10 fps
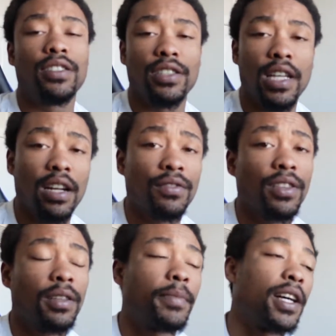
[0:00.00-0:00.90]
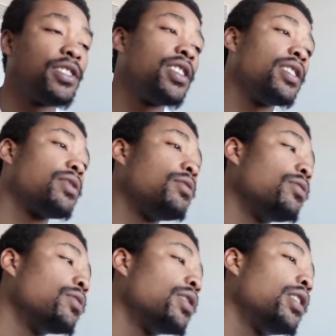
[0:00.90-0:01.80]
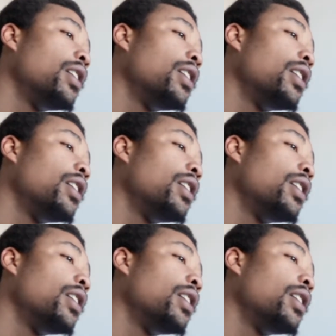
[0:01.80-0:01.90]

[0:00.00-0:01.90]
Just had a really bad chest cold.